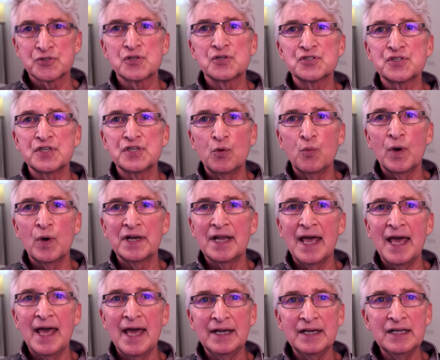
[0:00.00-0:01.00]
to see when
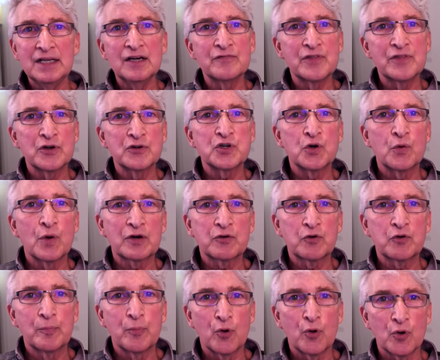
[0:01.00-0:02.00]
any of their direct
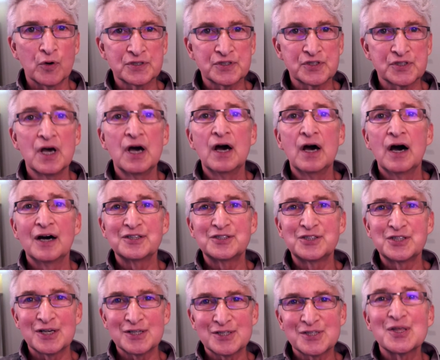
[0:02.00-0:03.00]
reports
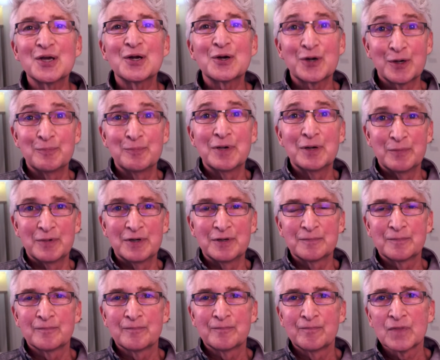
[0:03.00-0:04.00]
adjust their commitment.
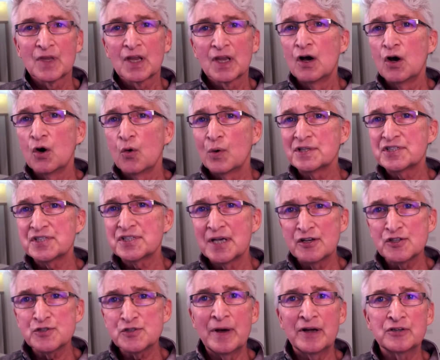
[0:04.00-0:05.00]
When
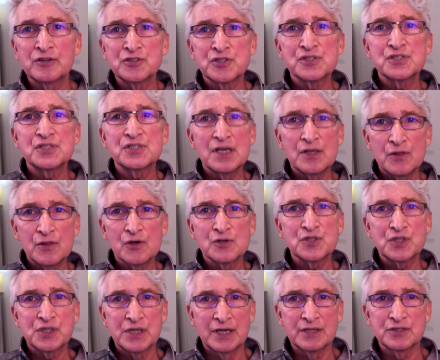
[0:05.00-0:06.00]
sales managers see those
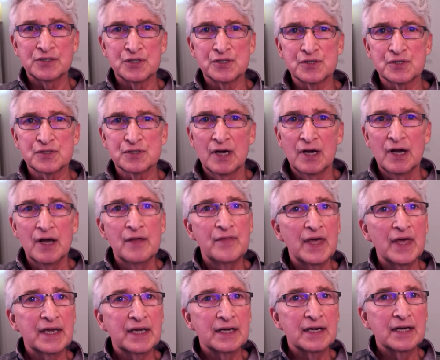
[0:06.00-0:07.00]
changes,
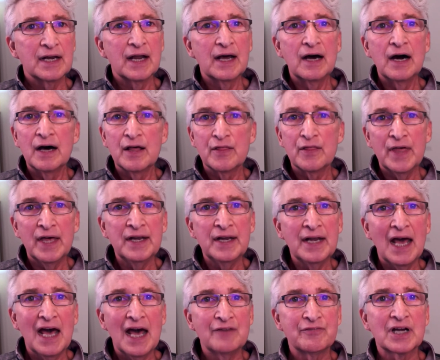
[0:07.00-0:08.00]
they can then
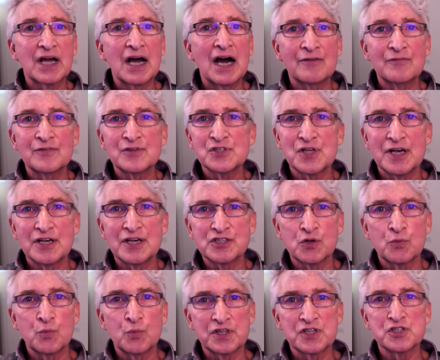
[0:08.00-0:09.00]
have a
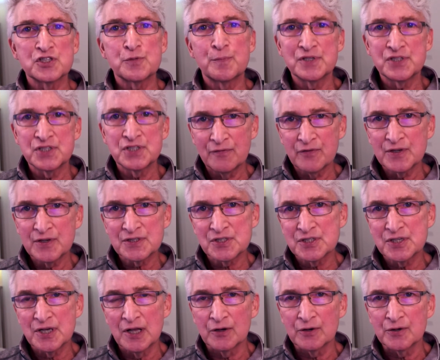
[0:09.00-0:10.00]
conversation with the specific
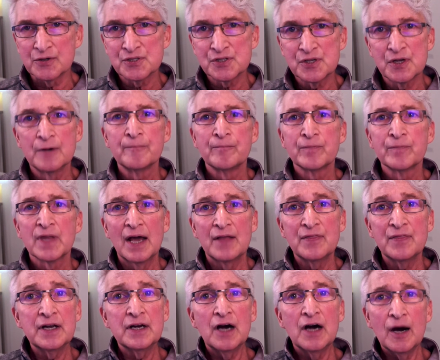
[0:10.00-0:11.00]
sellers and
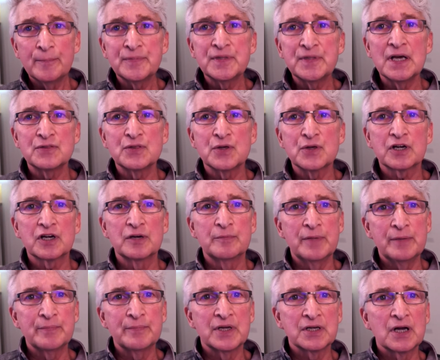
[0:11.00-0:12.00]
then update their
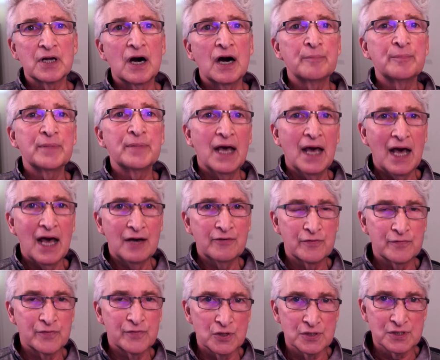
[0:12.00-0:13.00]
commitment on behalf
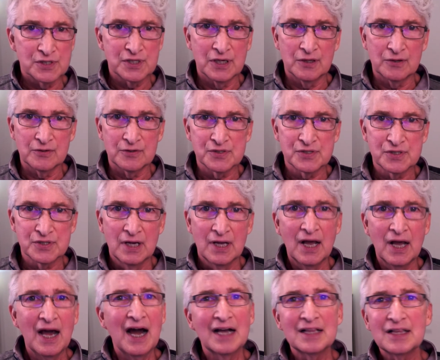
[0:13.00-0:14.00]
of those sellers.
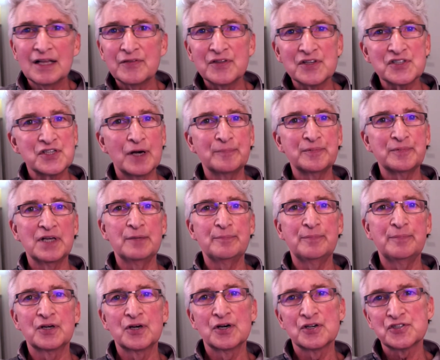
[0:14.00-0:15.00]
I love this update
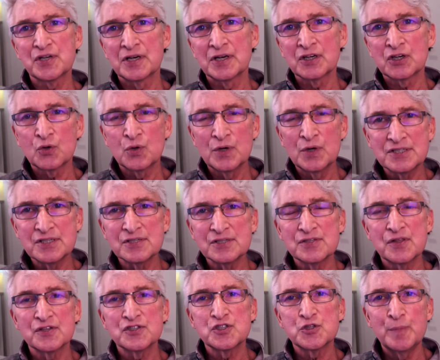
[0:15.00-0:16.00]
because it increases
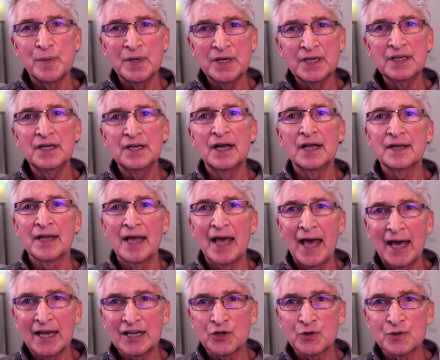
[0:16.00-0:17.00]
the speed and
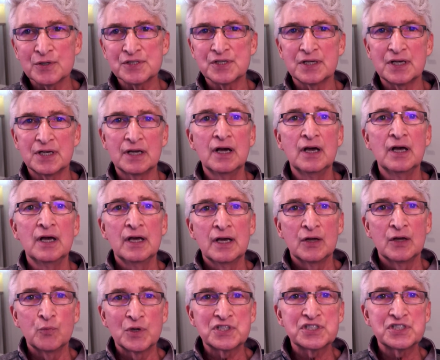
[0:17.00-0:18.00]
accuracy
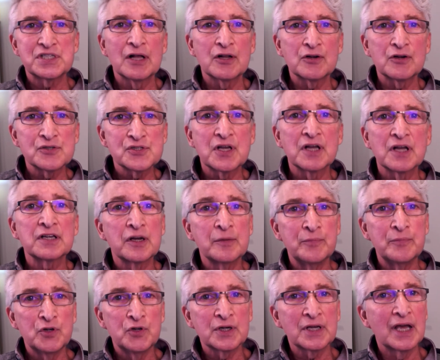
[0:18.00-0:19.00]
in which sellers can
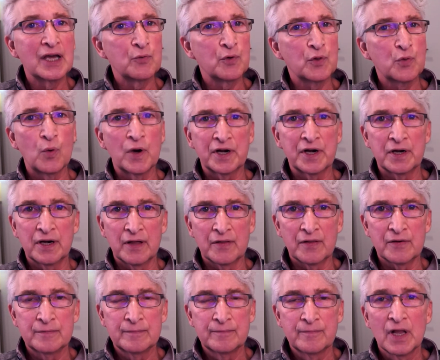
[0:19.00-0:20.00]
communicate with one
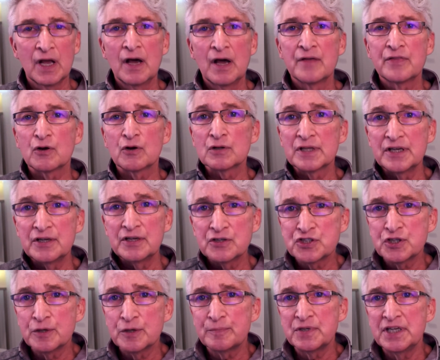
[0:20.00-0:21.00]
another, their
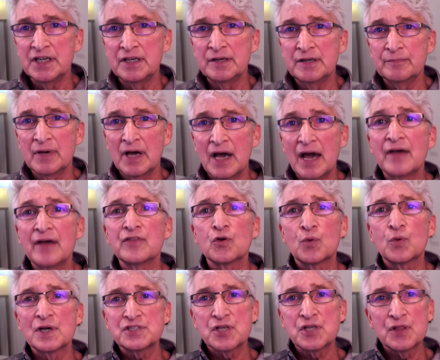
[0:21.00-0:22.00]
leadership team, and the
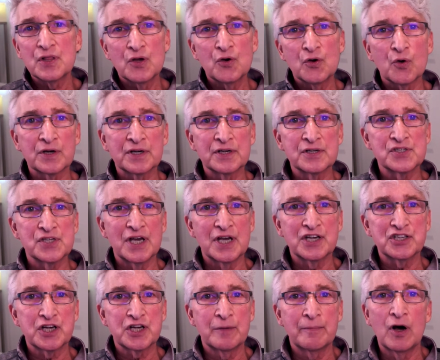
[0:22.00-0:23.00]
rest of the
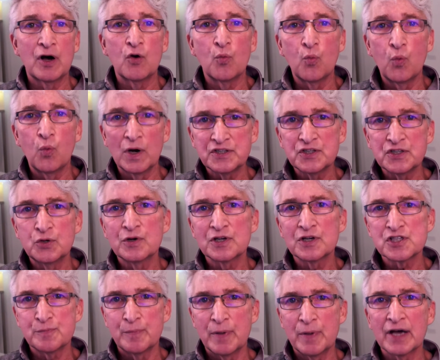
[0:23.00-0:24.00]
organization about what to
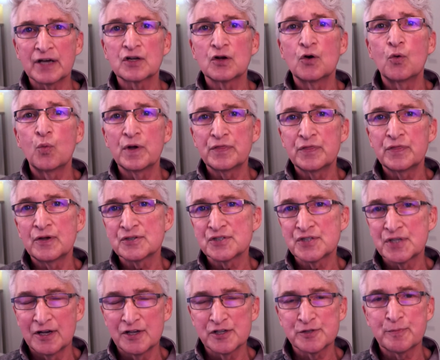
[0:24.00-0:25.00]
expect with their
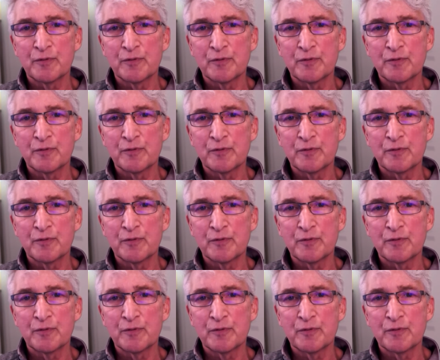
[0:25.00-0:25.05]
sales